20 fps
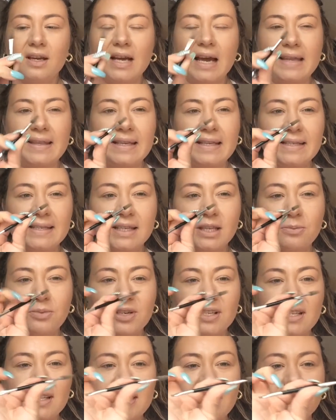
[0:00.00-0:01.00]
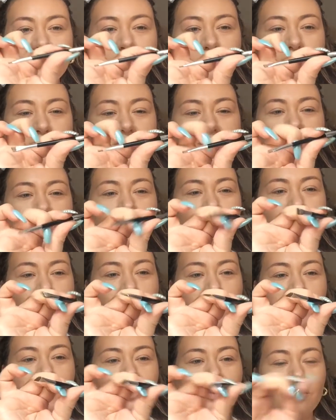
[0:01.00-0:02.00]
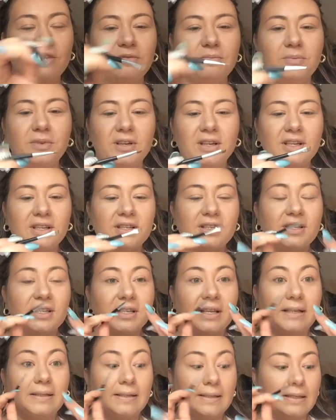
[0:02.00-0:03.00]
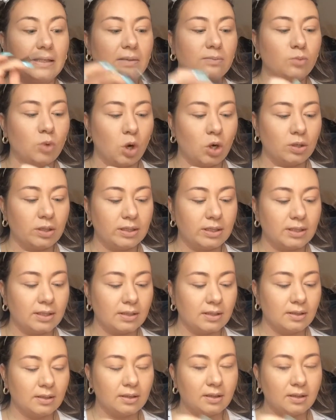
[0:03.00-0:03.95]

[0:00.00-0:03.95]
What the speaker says: I think it's the number 7 brush. It rubbed off, but it's the like the smallest